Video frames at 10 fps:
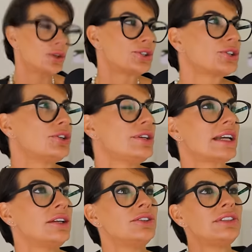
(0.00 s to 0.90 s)
Also, you
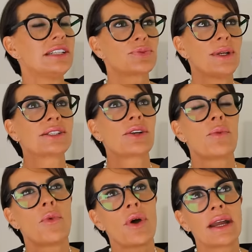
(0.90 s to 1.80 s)
can notice when
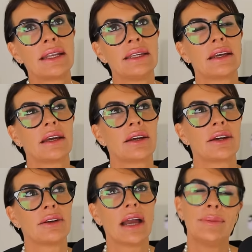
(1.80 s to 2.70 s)
someone,
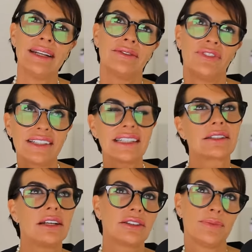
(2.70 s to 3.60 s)
this
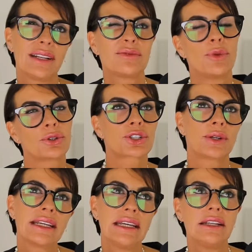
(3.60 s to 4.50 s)
is a little bit more
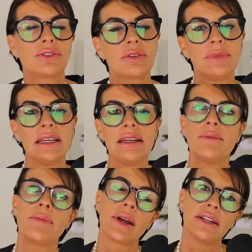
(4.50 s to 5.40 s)
tricky to me,
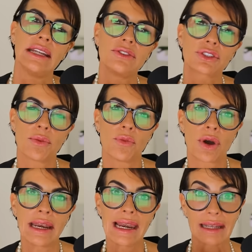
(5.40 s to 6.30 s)
but if
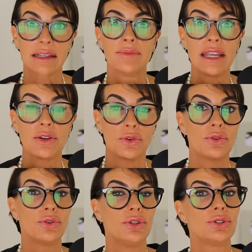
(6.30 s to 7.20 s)
someone like me
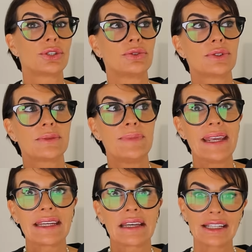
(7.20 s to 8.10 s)
who used to
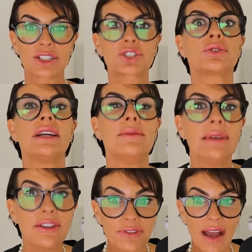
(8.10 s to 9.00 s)
speak
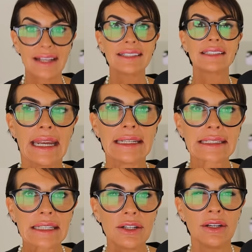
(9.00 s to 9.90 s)
extremely fast and
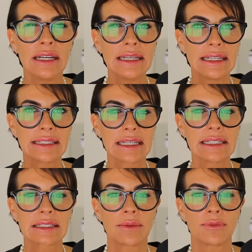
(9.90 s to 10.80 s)
suddenly they say
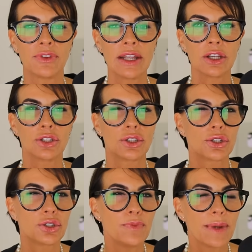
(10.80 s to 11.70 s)
something
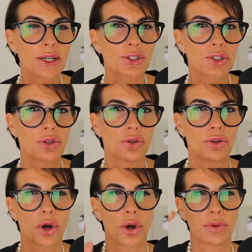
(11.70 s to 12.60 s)
super
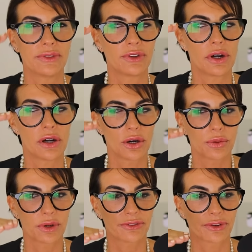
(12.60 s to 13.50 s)
slow or with a
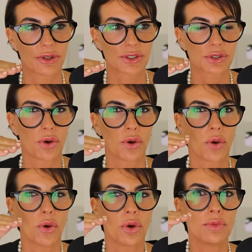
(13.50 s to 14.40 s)
lower voice or
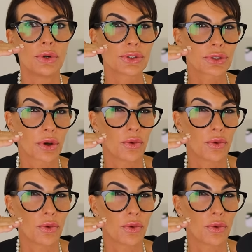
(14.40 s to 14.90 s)
almost